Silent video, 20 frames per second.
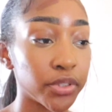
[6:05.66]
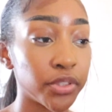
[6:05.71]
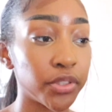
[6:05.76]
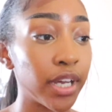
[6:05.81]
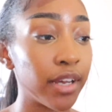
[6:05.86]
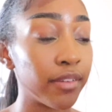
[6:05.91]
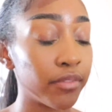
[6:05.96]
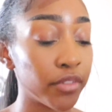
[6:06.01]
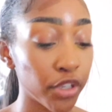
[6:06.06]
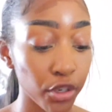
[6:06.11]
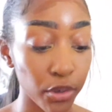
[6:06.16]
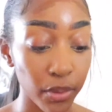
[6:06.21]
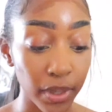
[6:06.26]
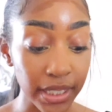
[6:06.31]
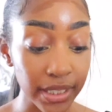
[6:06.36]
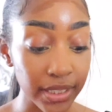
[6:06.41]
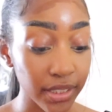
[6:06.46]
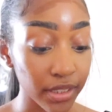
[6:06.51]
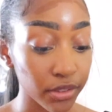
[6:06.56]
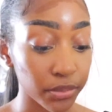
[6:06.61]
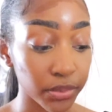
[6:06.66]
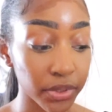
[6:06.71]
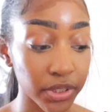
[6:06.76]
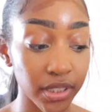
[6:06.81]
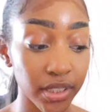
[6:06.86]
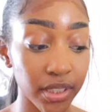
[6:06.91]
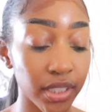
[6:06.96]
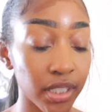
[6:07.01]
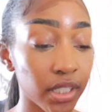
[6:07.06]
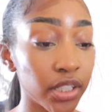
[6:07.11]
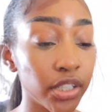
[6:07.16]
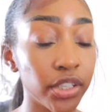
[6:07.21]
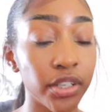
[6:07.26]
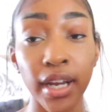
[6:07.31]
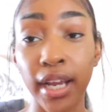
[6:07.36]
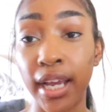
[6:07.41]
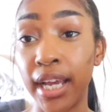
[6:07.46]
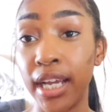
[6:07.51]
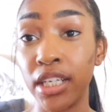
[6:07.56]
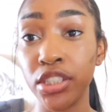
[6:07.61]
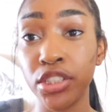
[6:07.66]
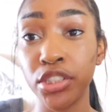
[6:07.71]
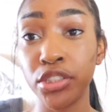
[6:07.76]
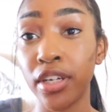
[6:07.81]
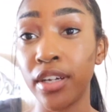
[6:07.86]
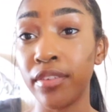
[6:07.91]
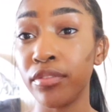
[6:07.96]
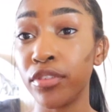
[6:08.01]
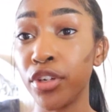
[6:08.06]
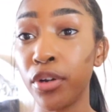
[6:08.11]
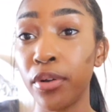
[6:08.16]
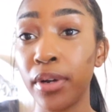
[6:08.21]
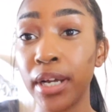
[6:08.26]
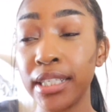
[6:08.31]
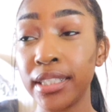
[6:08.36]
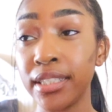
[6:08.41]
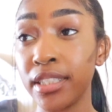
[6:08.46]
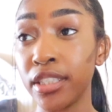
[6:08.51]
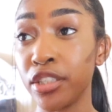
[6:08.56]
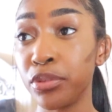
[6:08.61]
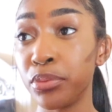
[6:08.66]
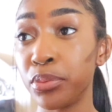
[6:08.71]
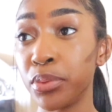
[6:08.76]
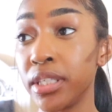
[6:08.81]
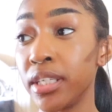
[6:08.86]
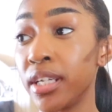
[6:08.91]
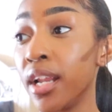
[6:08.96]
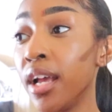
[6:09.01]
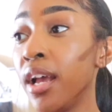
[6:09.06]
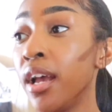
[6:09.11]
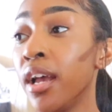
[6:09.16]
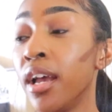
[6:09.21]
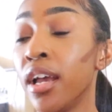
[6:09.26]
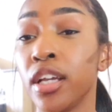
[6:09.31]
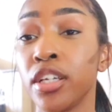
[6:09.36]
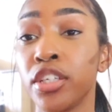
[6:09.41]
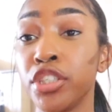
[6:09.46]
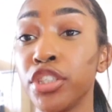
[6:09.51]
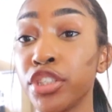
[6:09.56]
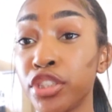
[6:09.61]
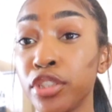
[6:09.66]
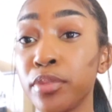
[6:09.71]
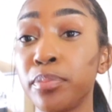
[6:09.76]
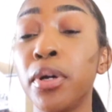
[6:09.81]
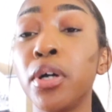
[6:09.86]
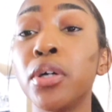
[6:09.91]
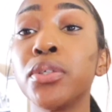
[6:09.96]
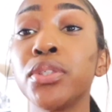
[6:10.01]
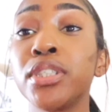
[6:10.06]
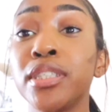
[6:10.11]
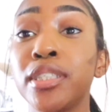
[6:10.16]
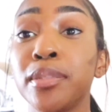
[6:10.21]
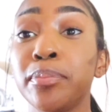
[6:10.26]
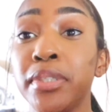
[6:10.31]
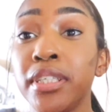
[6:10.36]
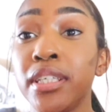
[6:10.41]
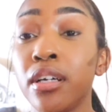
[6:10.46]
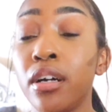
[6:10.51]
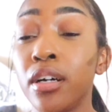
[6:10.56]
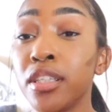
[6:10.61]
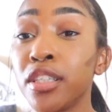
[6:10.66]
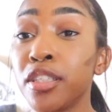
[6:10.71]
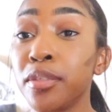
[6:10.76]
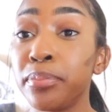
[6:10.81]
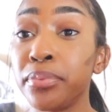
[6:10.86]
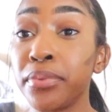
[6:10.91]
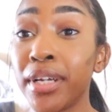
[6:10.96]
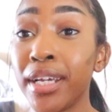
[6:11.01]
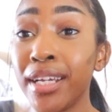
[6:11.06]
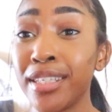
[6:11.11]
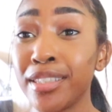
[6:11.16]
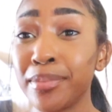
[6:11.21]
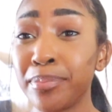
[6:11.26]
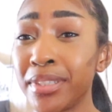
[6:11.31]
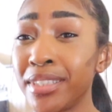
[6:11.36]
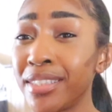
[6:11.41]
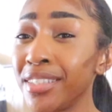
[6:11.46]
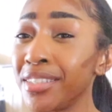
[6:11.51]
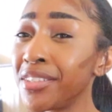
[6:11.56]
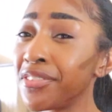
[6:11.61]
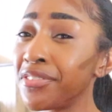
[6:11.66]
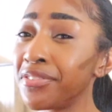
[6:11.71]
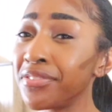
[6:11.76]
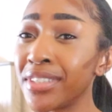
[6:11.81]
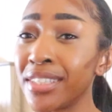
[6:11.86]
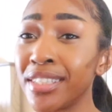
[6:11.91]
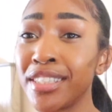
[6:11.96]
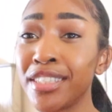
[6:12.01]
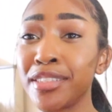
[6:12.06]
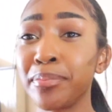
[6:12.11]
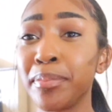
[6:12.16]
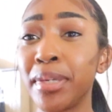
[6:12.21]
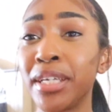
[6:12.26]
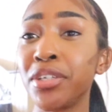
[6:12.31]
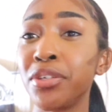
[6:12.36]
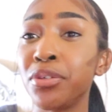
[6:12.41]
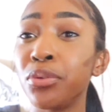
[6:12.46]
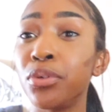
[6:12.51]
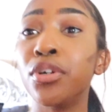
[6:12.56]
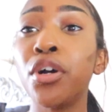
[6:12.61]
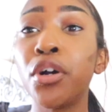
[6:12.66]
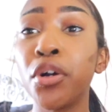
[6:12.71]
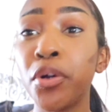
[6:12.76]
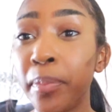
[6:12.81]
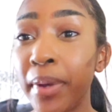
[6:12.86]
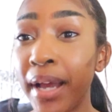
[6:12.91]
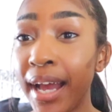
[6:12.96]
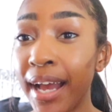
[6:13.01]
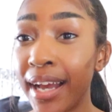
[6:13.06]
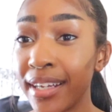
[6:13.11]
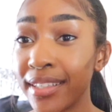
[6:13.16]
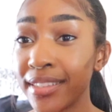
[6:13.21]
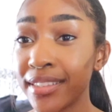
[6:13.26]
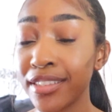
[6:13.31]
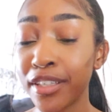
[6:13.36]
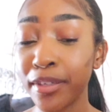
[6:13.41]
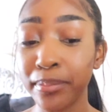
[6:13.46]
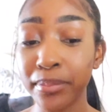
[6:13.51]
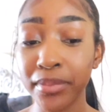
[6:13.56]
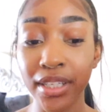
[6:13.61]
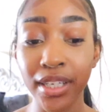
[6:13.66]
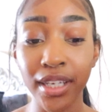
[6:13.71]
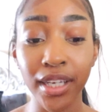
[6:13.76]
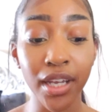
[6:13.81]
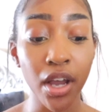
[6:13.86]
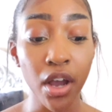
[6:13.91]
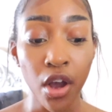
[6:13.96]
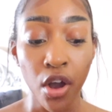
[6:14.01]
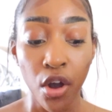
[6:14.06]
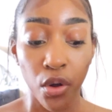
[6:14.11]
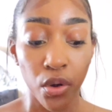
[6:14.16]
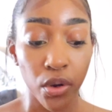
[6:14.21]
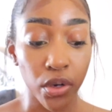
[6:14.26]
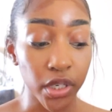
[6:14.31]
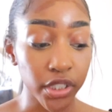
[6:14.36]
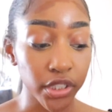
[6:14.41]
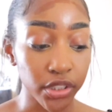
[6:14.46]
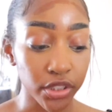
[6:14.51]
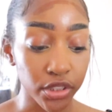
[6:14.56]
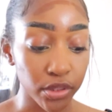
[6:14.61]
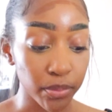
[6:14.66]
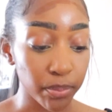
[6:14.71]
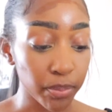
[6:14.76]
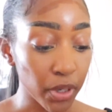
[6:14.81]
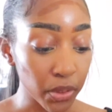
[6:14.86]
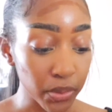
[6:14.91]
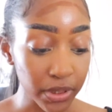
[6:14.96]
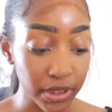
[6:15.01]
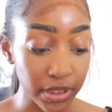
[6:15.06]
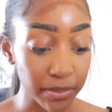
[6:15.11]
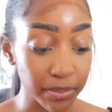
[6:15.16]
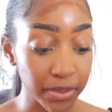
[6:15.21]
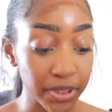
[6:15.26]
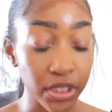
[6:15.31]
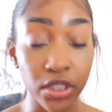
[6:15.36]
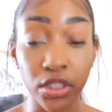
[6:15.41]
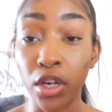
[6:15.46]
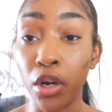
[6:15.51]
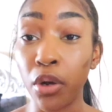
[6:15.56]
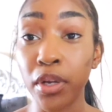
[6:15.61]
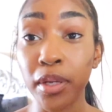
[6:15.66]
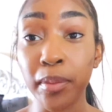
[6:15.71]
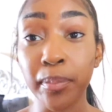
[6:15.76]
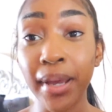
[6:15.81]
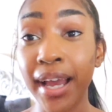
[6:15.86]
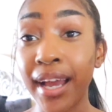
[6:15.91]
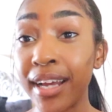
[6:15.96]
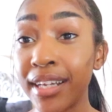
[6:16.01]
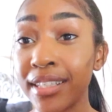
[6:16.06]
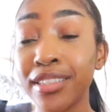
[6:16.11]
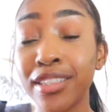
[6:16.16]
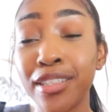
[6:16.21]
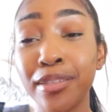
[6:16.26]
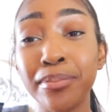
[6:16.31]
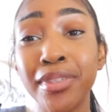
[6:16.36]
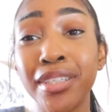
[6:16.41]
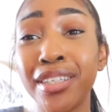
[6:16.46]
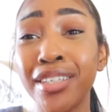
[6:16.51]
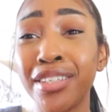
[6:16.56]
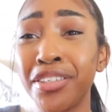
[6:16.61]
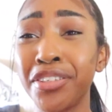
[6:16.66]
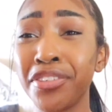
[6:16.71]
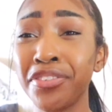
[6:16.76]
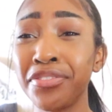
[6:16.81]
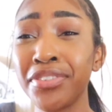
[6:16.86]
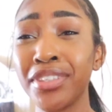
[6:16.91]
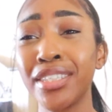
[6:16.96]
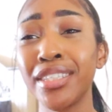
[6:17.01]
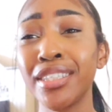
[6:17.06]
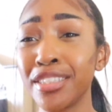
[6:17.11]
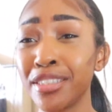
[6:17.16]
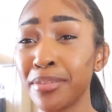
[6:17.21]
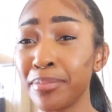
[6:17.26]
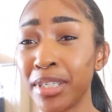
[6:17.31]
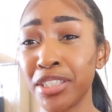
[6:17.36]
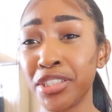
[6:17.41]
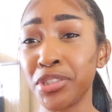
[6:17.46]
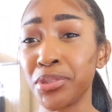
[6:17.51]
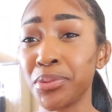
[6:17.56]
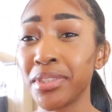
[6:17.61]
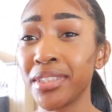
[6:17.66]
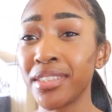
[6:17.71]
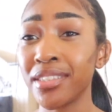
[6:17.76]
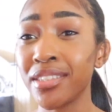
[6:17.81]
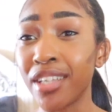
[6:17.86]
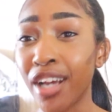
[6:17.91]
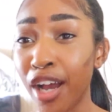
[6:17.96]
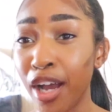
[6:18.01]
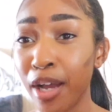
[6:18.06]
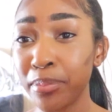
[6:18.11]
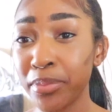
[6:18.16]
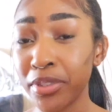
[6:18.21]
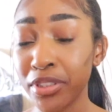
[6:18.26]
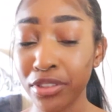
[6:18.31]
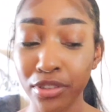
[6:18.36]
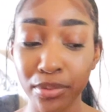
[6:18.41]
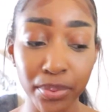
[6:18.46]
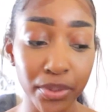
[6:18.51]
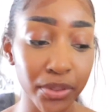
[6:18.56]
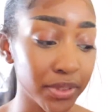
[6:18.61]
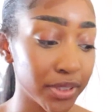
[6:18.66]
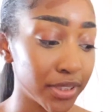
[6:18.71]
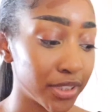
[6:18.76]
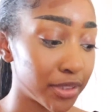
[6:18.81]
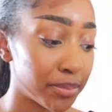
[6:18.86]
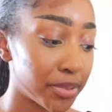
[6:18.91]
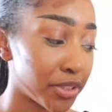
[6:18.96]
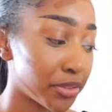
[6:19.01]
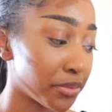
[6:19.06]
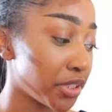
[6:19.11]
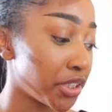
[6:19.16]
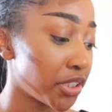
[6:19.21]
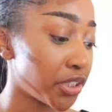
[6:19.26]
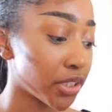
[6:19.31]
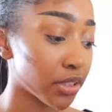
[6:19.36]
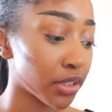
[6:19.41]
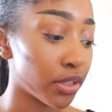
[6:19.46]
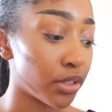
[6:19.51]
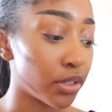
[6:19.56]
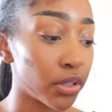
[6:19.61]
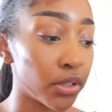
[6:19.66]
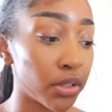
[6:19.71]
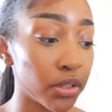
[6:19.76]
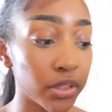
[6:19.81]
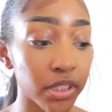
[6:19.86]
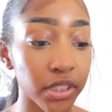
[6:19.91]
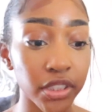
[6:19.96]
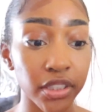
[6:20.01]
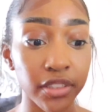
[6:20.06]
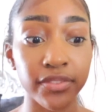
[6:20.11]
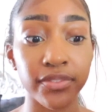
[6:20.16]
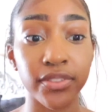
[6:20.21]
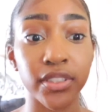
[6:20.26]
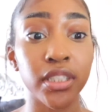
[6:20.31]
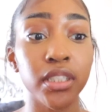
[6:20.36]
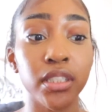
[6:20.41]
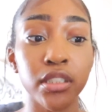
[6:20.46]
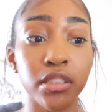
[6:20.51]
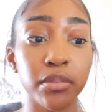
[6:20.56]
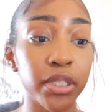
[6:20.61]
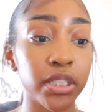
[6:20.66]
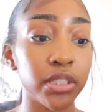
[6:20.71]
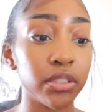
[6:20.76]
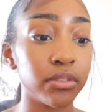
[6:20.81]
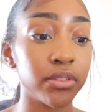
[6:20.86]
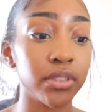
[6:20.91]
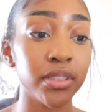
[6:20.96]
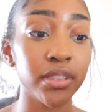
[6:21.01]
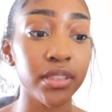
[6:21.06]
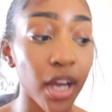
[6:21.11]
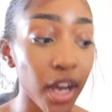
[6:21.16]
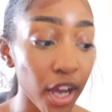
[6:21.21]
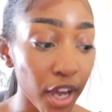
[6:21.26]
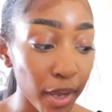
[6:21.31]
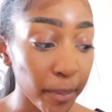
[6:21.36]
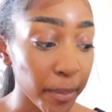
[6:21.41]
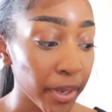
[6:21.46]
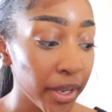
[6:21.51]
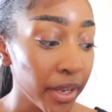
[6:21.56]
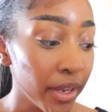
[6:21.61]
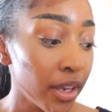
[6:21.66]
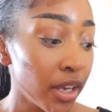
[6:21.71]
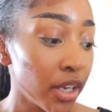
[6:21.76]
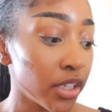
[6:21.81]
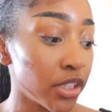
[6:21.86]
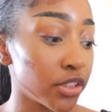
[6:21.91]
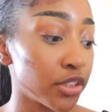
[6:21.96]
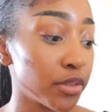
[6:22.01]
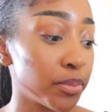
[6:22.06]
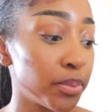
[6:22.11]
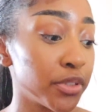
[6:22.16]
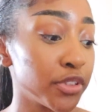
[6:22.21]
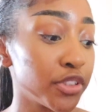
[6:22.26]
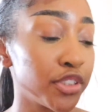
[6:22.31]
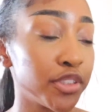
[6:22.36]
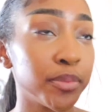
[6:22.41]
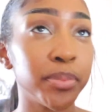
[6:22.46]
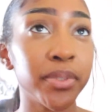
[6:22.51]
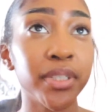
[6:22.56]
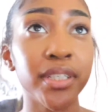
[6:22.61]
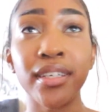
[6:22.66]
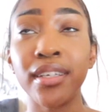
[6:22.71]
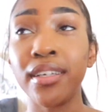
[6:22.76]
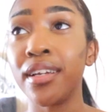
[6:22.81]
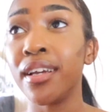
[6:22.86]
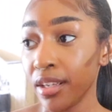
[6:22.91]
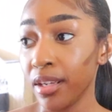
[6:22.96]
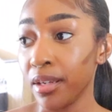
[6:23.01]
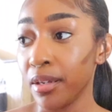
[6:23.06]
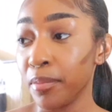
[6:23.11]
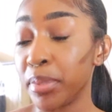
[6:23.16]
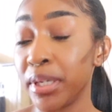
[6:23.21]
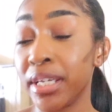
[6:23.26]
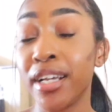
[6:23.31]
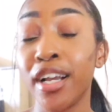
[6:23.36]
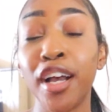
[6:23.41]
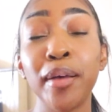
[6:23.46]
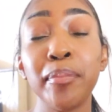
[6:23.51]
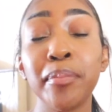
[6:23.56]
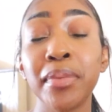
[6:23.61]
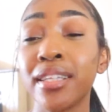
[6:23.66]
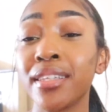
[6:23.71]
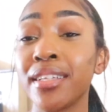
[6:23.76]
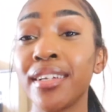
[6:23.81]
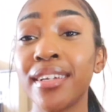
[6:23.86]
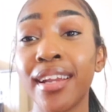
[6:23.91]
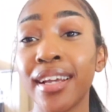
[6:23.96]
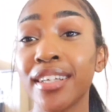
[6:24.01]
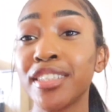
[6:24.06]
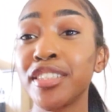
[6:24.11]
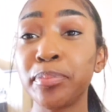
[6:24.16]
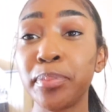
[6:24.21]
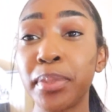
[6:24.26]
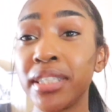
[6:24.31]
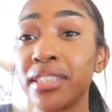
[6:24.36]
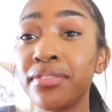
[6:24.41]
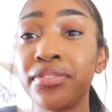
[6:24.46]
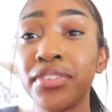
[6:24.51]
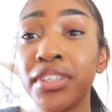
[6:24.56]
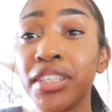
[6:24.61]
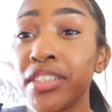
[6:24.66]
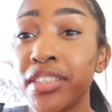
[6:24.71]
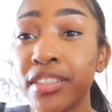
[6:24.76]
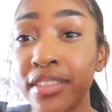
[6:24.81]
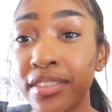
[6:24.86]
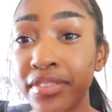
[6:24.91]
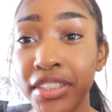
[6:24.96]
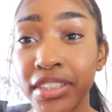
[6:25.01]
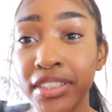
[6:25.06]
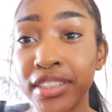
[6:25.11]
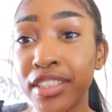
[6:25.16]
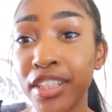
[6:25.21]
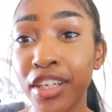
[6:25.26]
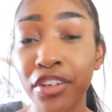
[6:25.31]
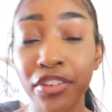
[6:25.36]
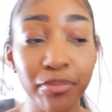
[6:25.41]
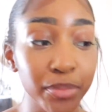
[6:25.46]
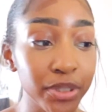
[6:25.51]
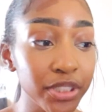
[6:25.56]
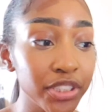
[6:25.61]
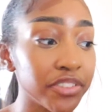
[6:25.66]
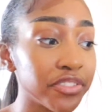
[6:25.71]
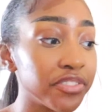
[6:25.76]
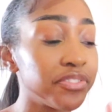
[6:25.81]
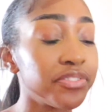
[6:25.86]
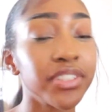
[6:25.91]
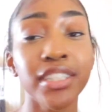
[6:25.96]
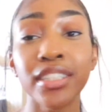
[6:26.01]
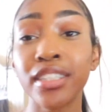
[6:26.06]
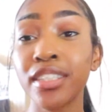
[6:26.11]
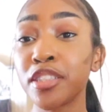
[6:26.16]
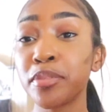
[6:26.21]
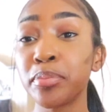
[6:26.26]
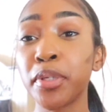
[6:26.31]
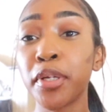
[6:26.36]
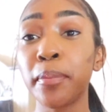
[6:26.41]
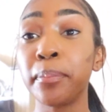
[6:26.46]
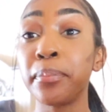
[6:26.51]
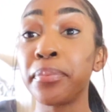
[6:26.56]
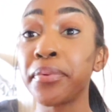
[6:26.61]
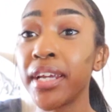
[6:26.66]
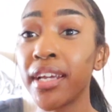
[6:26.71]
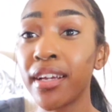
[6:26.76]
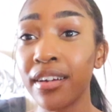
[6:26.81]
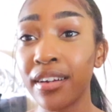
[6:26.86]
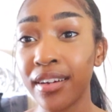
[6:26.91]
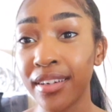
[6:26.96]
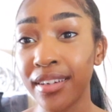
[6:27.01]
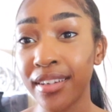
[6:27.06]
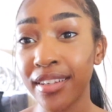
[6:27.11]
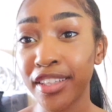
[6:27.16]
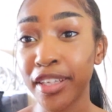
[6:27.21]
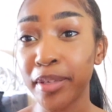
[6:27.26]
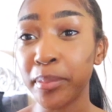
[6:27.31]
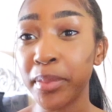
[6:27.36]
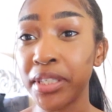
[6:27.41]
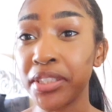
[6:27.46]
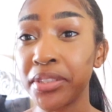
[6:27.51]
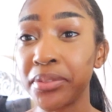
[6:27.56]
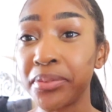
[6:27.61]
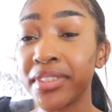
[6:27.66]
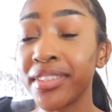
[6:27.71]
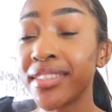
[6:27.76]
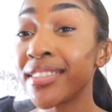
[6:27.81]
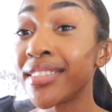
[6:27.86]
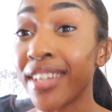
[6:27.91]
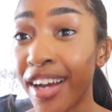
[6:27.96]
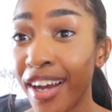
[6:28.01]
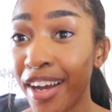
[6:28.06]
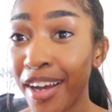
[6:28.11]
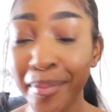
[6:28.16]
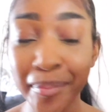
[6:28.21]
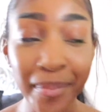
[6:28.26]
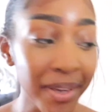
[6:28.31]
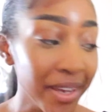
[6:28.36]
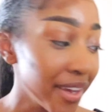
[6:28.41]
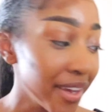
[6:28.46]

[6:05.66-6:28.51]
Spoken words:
You have no idea when you're gonna crash. You have no idea when you're supposed to be on the brakes, but then your feelings make you go past something, or you're supposed to be going past something and your feelings make you stop. You're supposed to be reaching a goal and your feelings make you stop. You're supposed to be becoming the next best version of yourself, but your feelings put a brake on it. They make you stop.